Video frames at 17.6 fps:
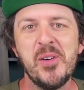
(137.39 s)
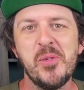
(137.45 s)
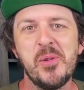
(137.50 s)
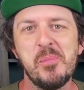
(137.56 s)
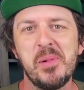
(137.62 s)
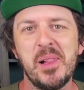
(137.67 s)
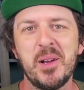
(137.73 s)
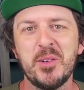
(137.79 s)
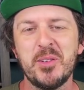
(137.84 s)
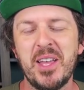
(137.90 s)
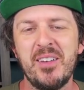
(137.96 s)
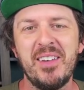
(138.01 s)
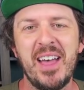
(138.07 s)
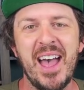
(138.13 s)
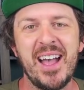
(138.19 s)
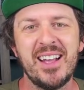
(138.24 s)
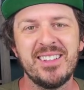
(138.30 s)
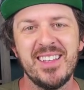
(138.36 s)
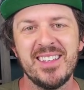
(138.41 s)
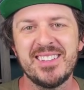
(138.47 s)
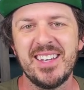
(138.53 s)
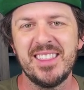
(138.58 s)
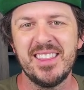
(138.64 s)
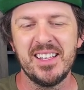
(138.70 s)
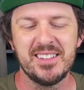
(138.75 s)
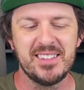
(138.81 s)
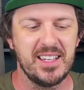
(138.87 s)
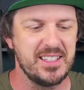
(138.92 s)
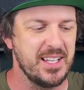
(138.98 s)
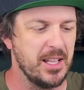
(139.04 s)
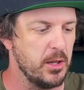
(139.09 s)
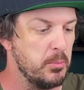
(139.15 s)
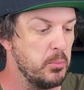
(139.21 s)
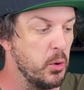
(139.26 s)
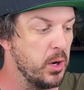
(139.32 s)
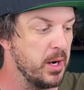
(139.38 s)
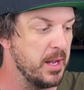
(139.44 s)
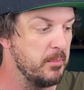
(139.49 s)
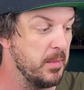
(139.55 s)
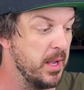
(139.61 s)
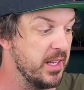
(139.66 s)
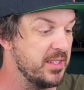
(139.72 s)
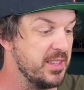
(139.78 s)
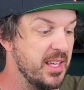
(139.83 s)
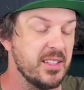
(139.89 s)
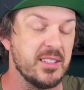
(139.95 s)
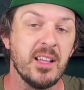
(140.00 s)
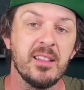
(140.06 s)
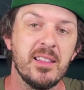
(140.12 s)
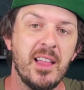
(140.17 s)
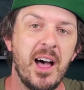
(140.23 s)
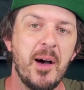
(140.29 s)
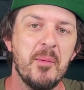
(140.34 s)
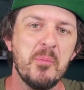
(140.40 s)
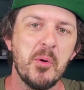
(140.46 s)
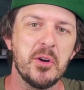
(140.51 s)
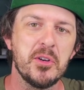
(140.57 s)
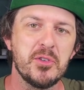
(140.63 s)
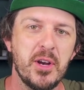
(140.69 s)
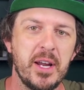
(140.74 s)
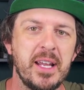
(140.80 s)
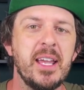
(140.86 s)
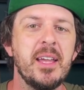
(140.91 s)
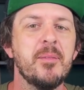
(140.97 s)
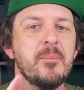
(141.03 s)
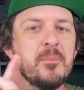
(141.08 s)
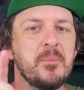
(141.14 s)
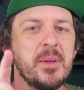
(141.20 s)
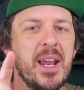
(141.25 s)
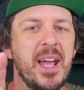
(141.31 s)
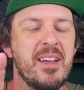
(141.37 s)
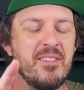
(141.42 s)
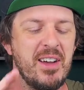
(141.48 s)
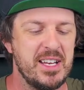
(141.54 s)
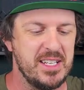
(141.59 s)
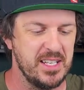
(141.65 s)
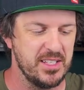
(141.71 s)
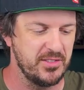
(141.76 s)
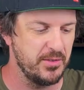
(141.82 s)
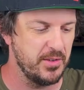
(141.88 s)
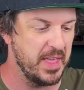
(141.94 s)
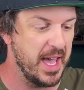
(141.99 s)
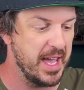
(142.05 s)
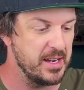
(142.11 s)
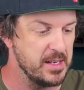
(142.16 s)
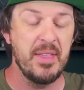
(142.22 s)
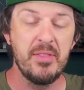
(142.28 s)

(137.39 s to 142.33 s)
when players have access to things like teleport, it makes things a lot more tricky, but I have ideas for that.